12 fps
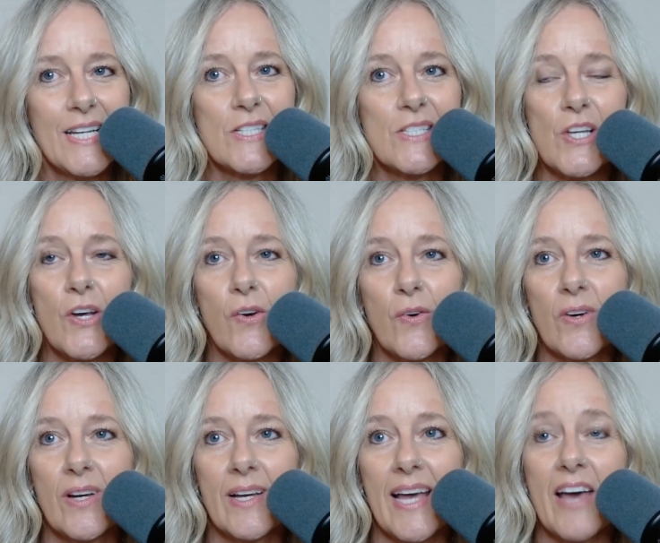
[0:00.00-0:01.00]
So
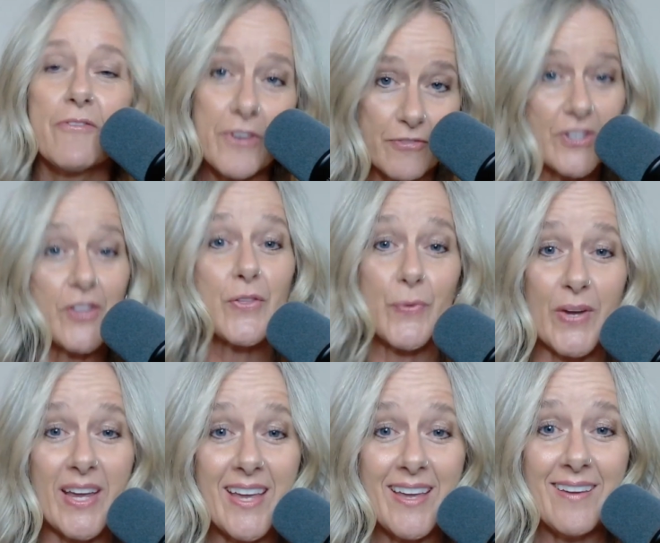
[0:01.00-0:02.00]
at
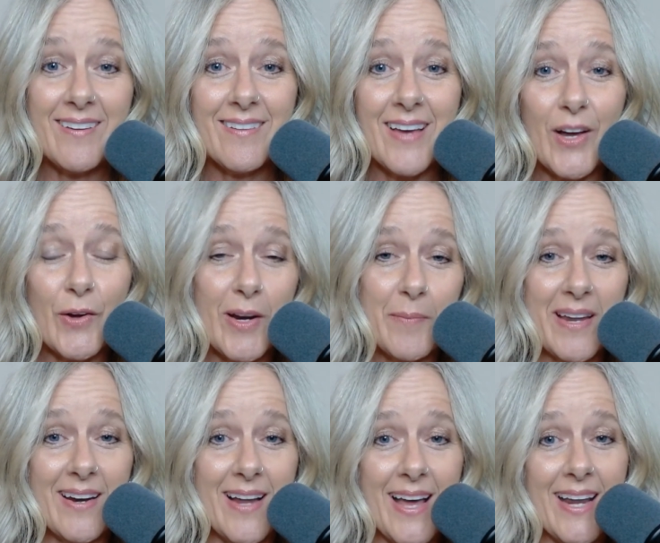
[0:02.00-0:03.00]
53, I go to bed
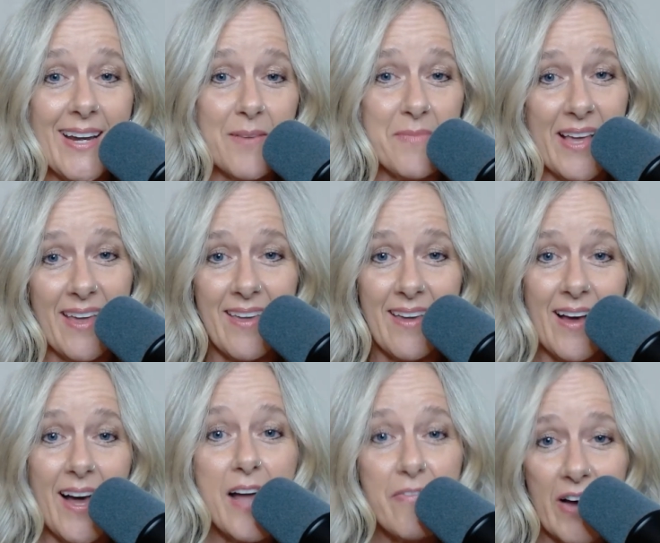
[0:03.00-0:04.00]
at night and I'm like
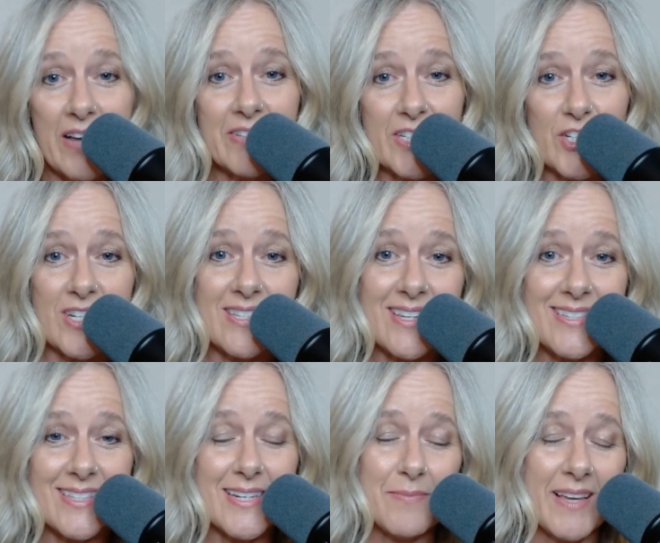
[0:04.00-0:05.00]
high-fiving
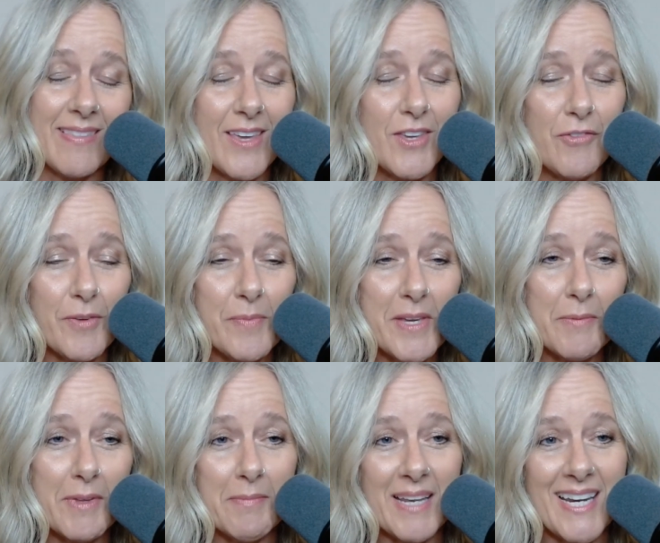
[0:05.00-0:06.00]
Jesus. And I'm like, thank you for being
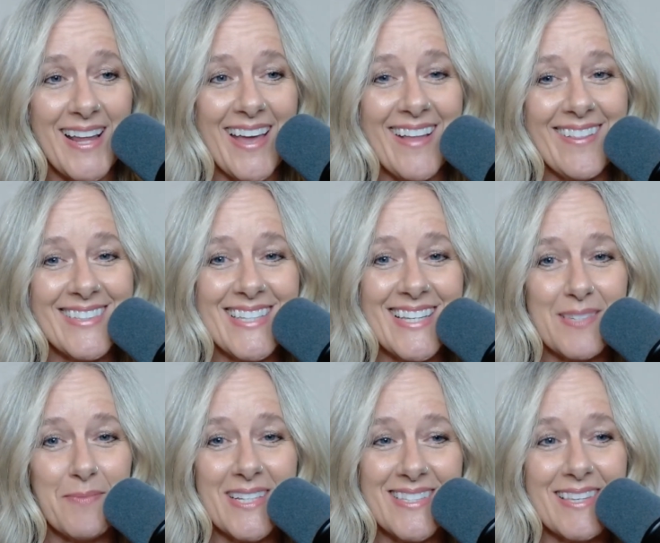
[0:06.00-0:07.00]
with me today. Let's get
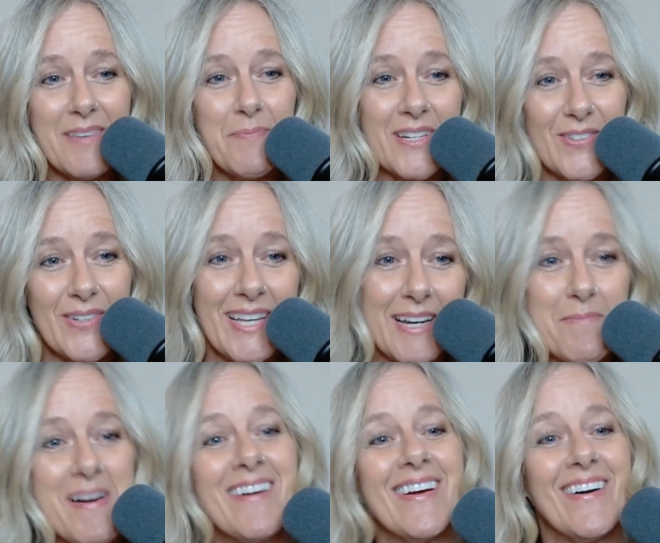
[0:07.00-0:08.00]
some good sleep and do it again
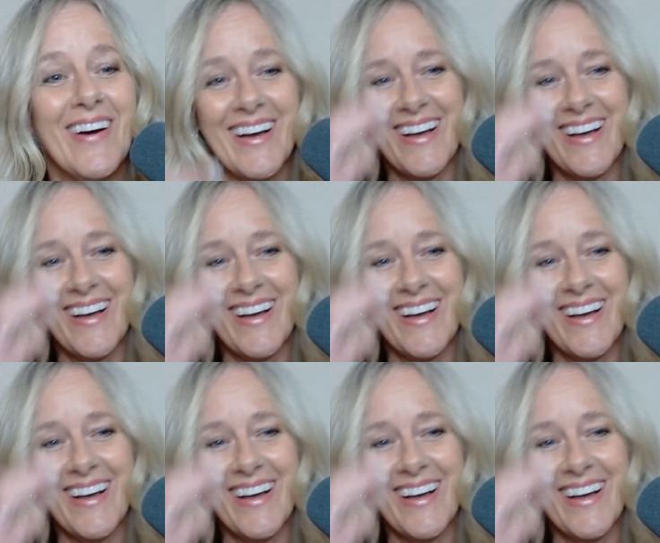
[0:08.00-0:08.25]
tomorrow.